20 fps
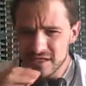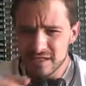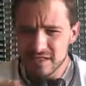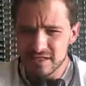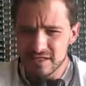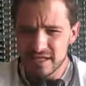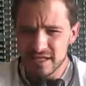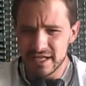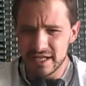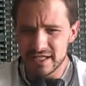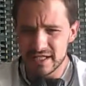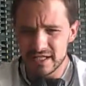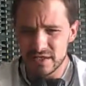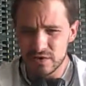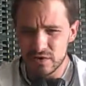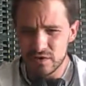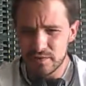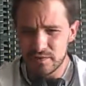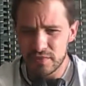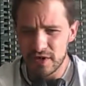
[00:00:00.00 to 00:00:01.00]
And he says,
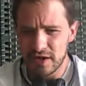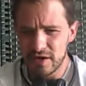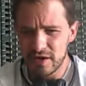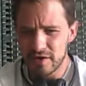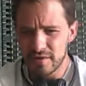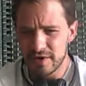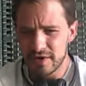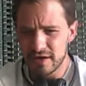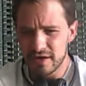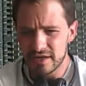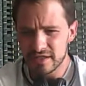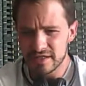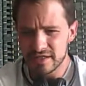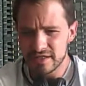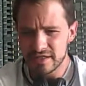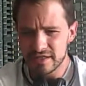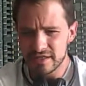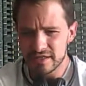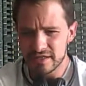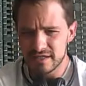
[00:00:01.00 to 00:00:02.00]
we're proud American
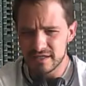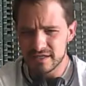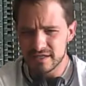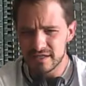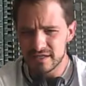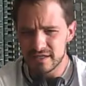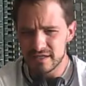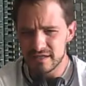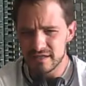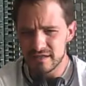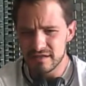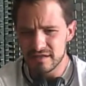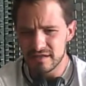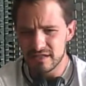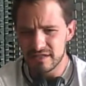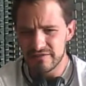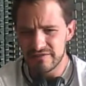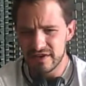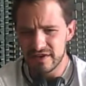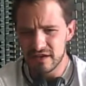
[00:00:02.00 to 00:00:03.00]
citizens. It's
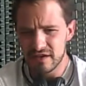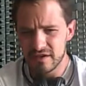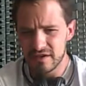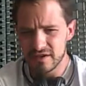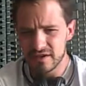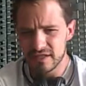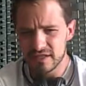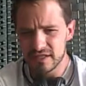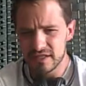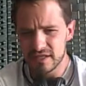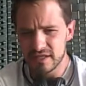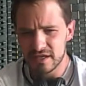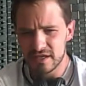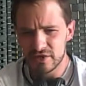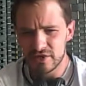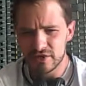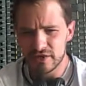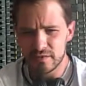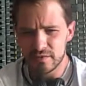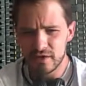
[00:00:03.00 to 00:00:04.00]
the values of this
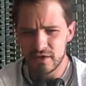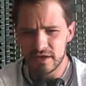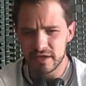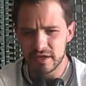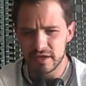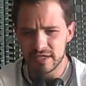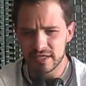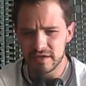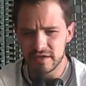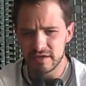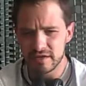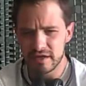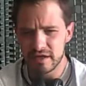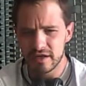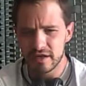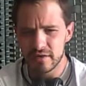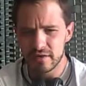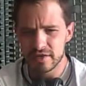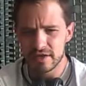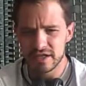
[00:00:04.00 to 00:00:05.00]
country that brought us here, not
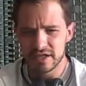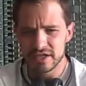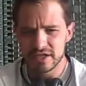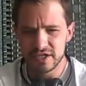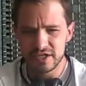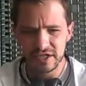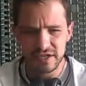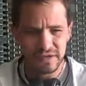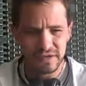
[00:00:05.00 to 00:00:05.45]
our religion.